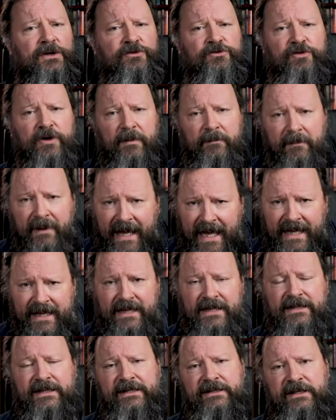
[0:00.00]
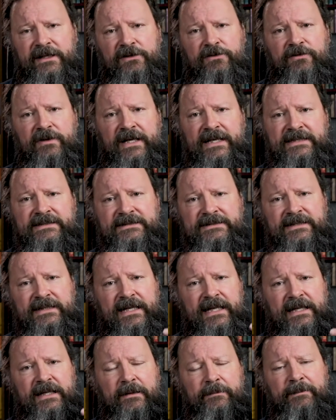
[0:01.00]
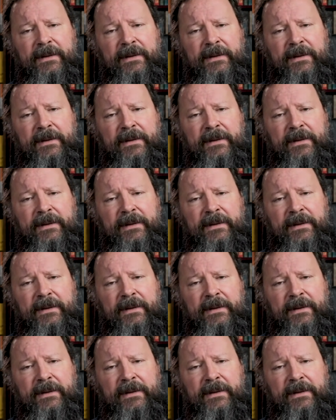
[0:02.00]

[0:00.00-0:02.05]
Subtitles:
dramatically decreased in the